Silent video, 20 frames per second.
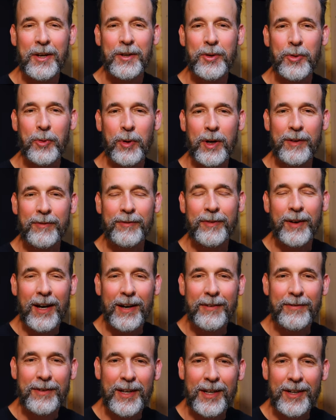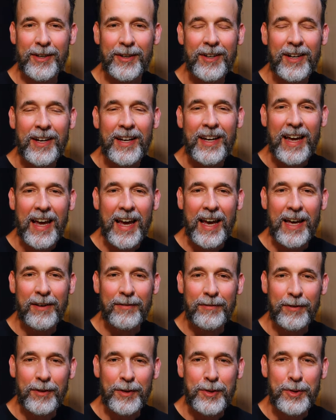25-year
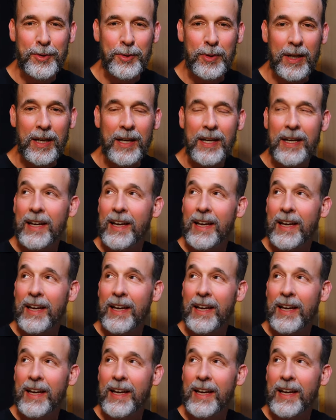anniversary.